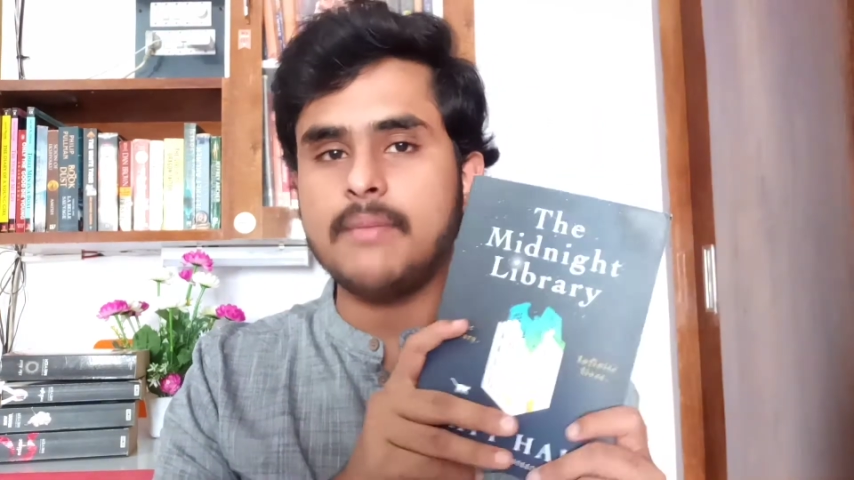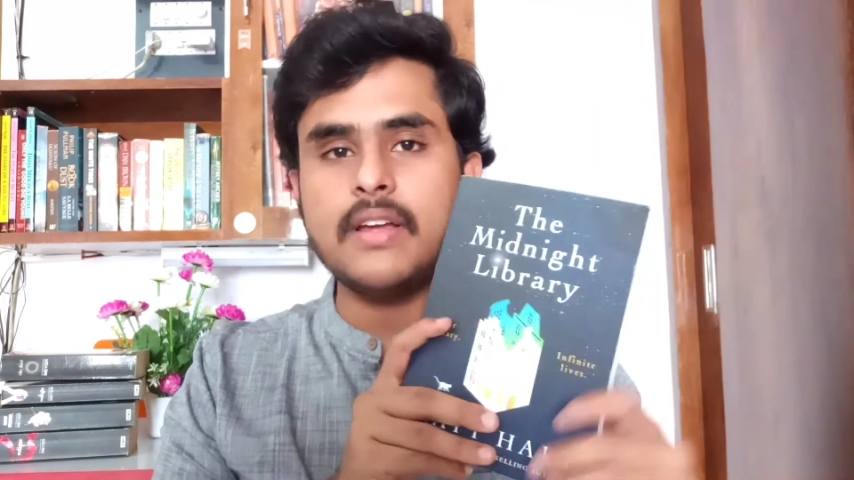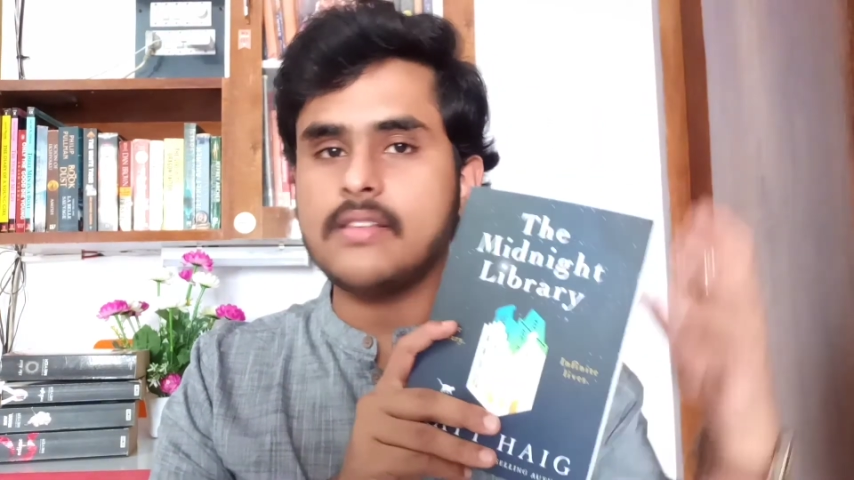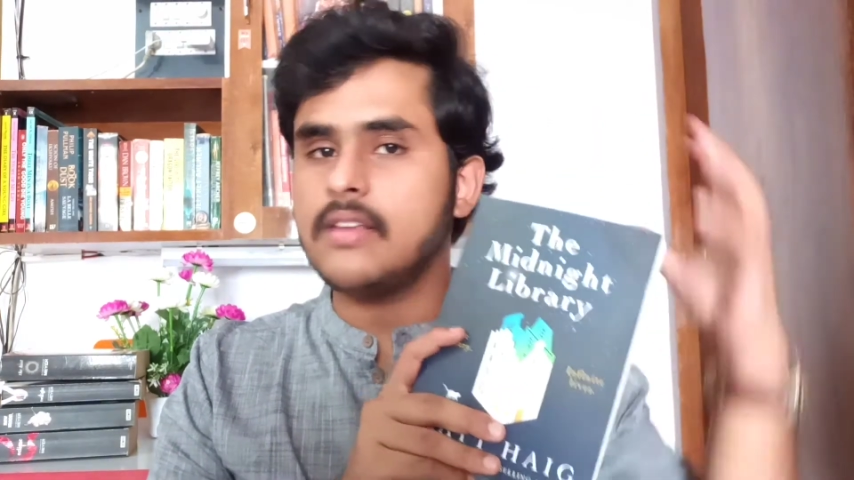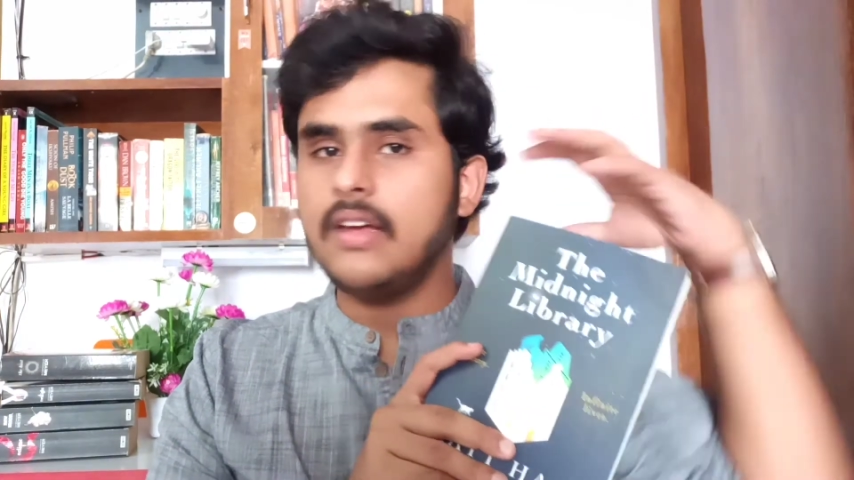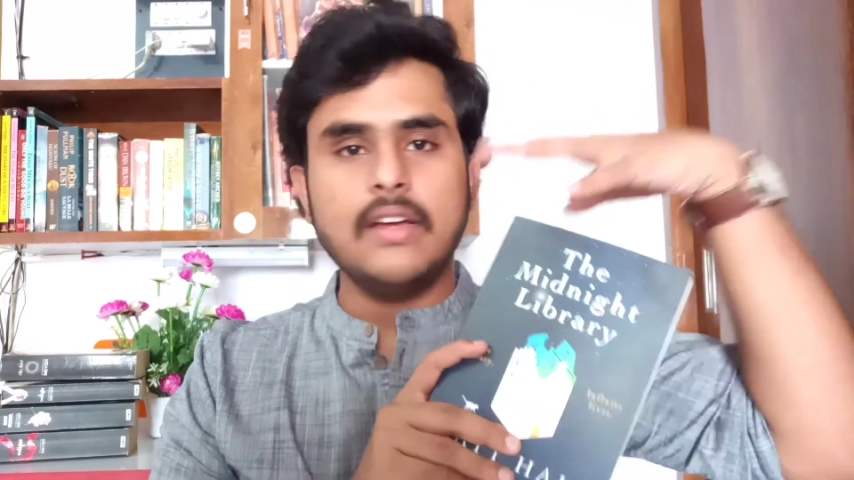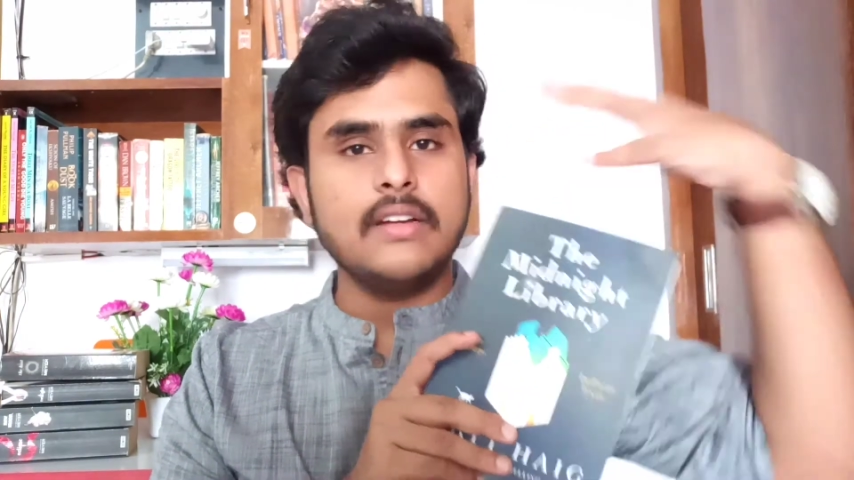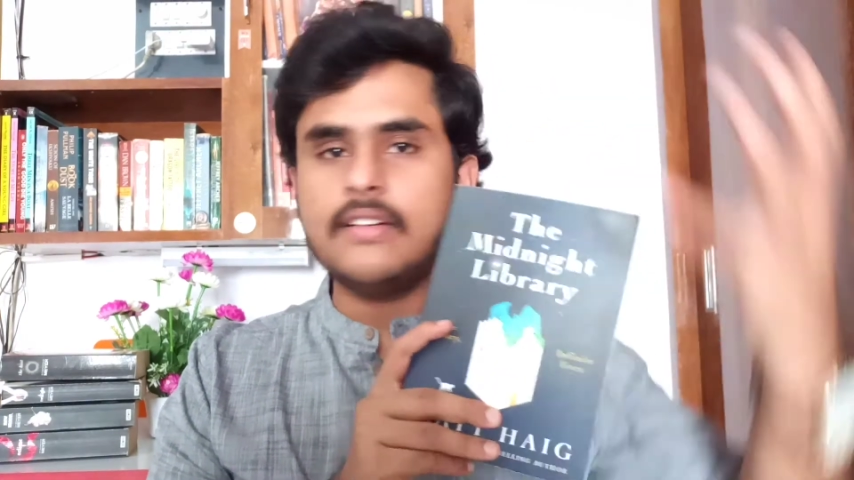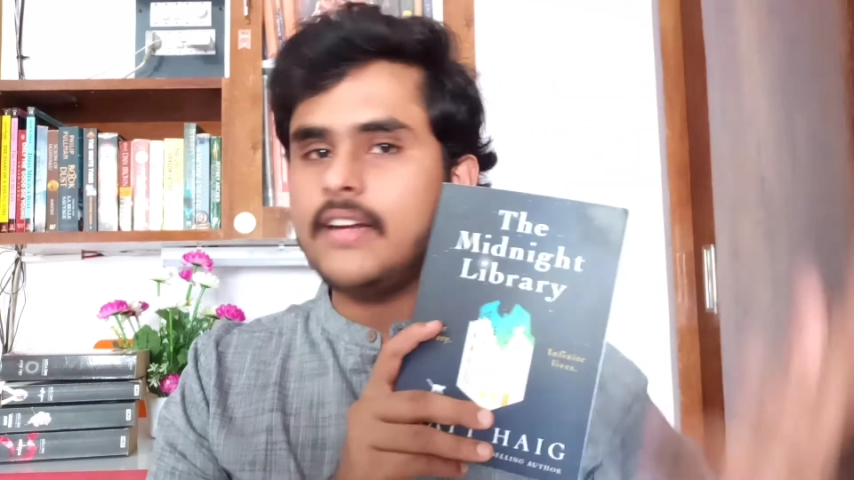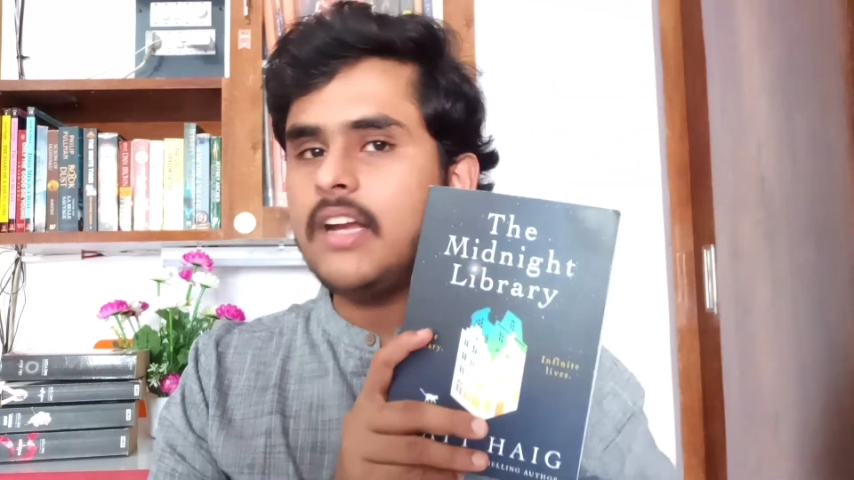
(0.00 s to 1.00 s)
because
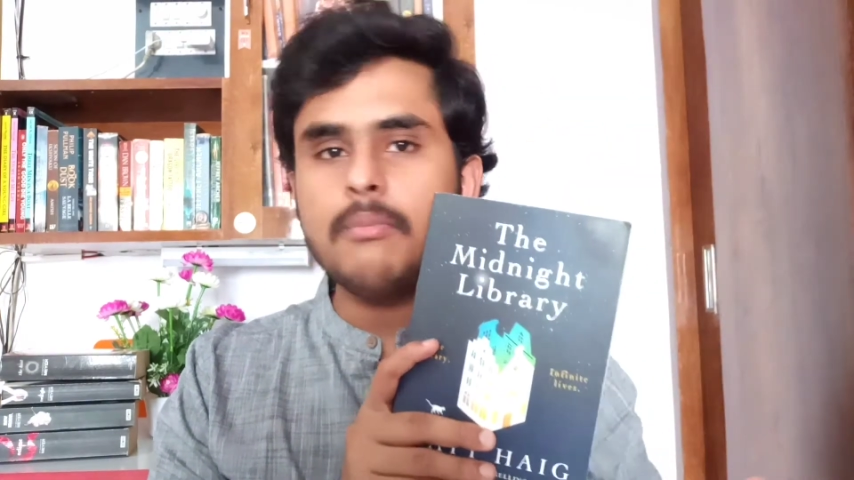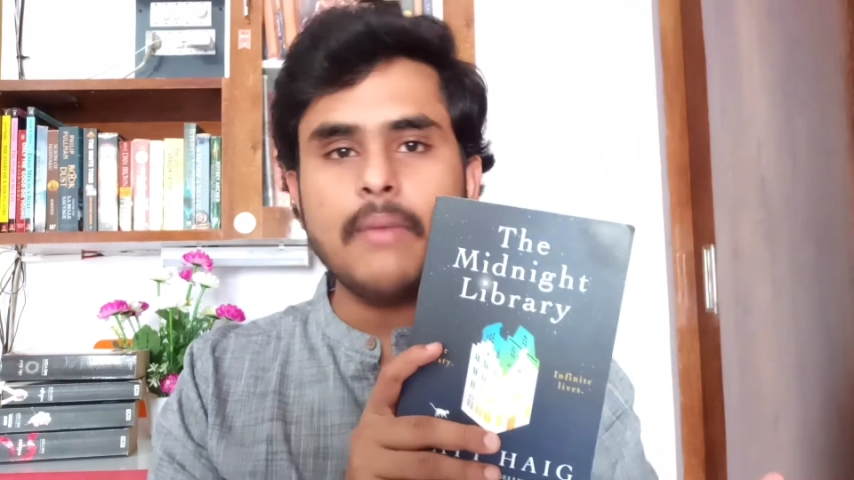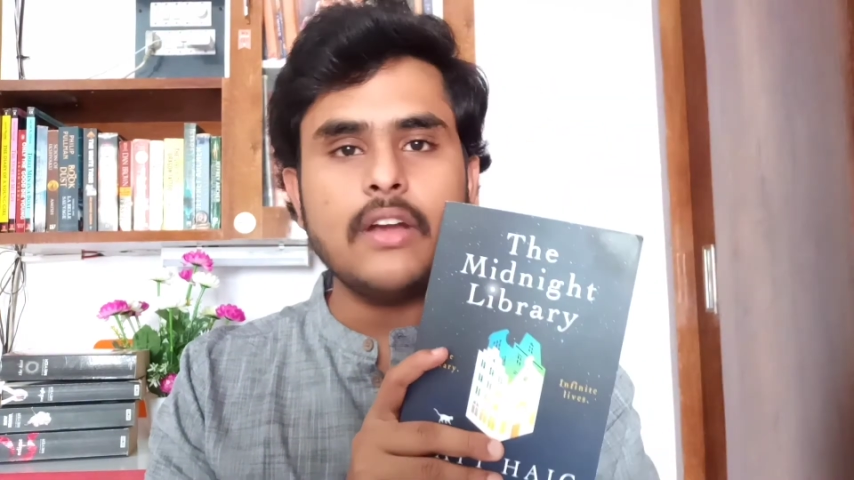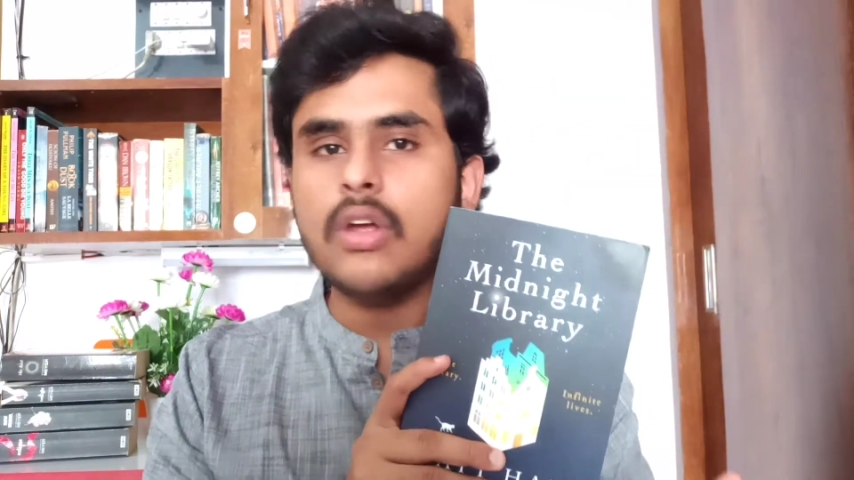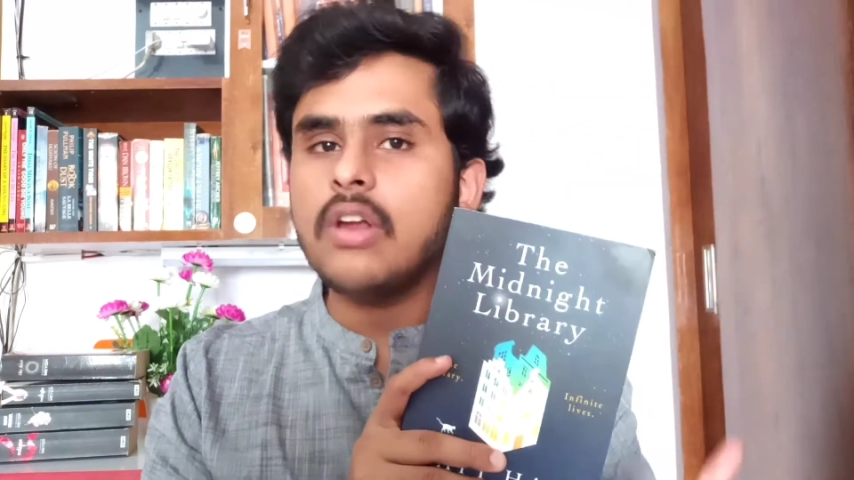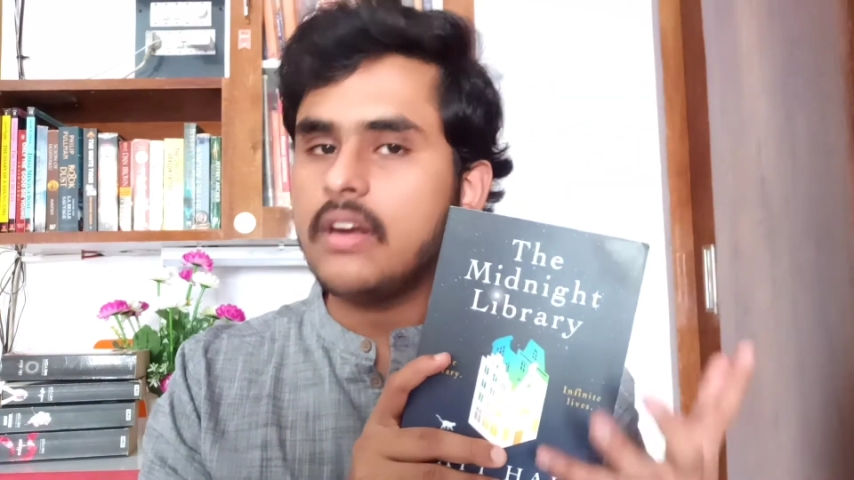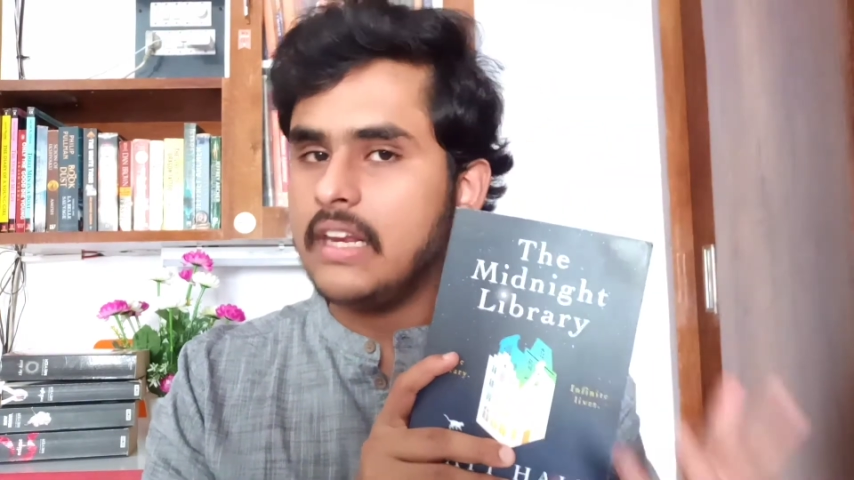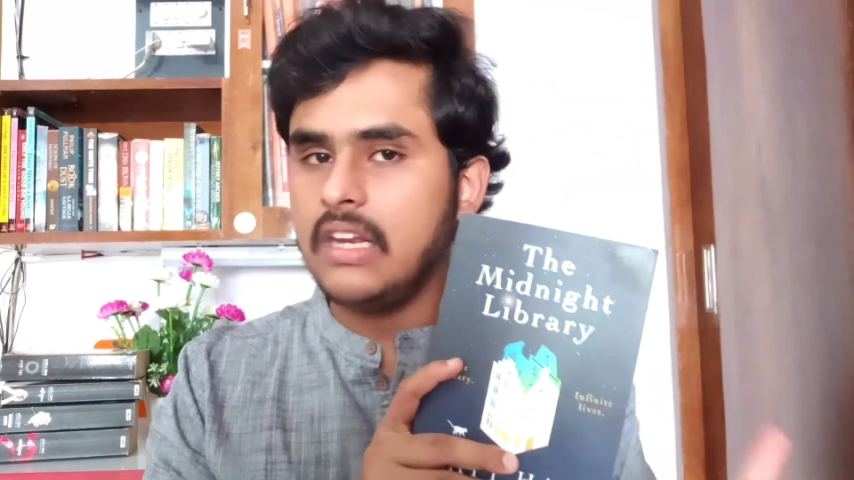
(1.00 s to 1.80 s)
it might look really